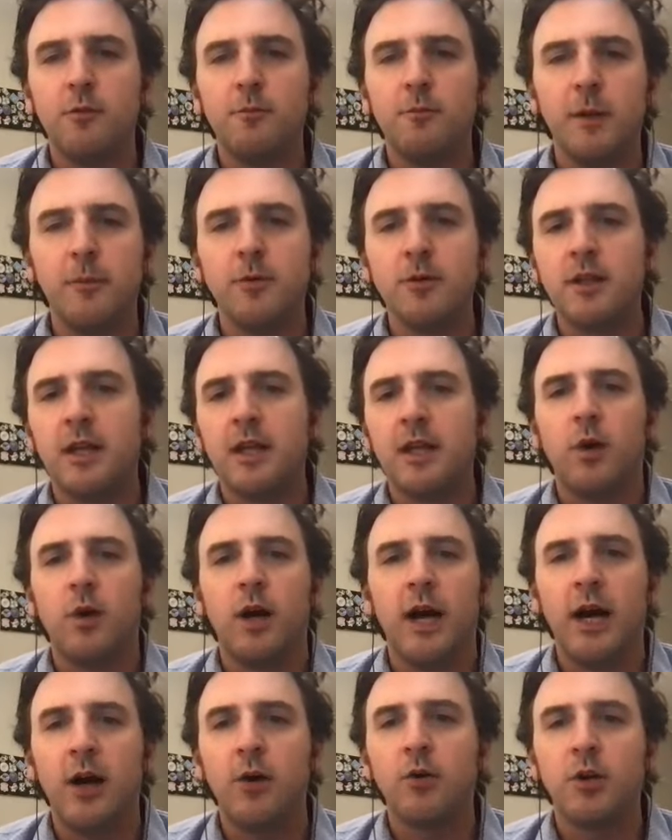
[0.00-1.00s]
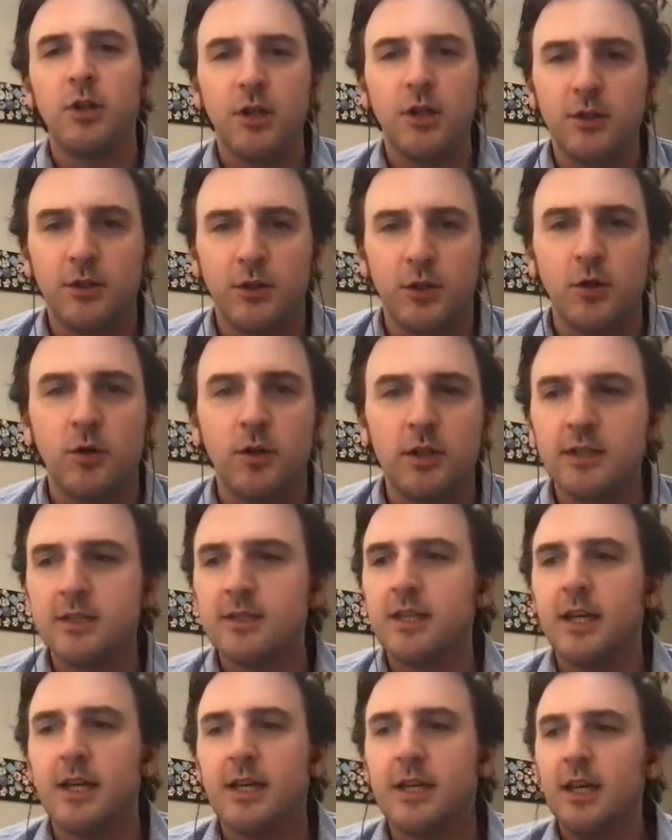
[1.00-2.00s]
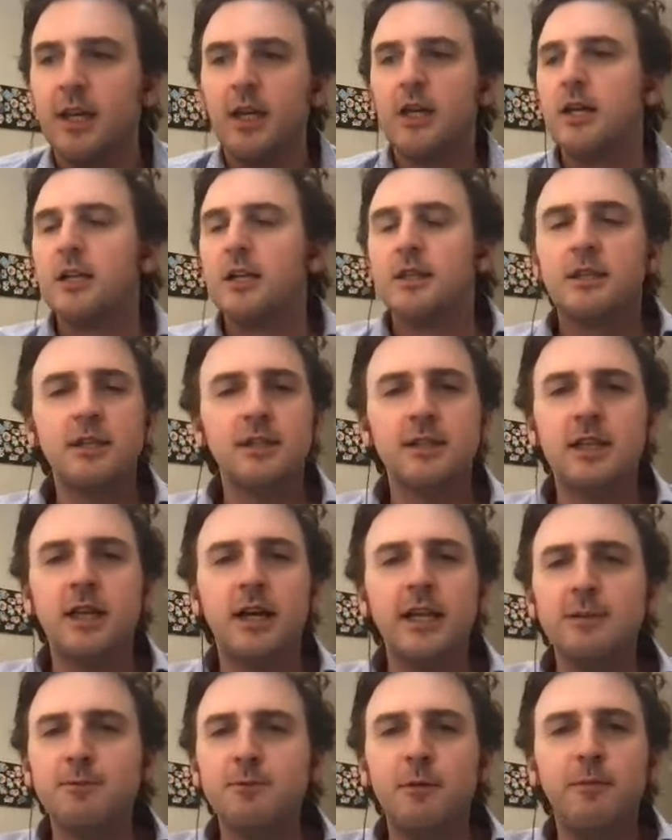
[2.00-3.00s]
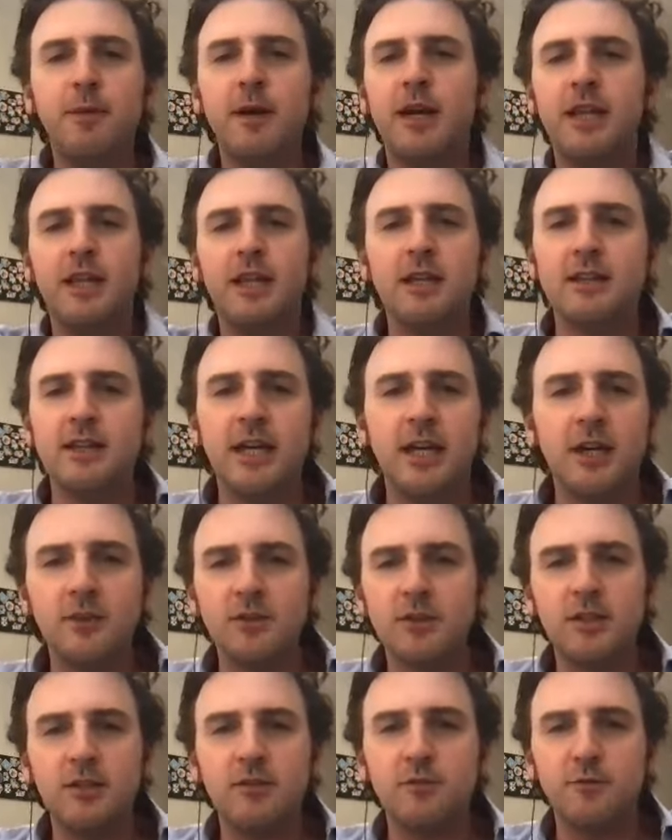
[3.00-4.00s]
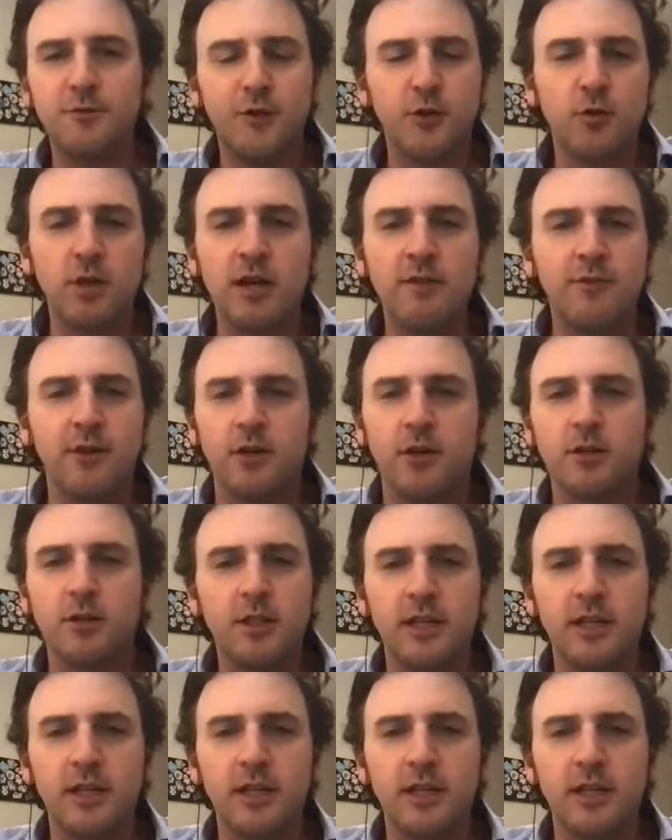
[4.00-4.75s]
And people are like, well, how could he do? And it's like, this guy's been batting a thousand forever.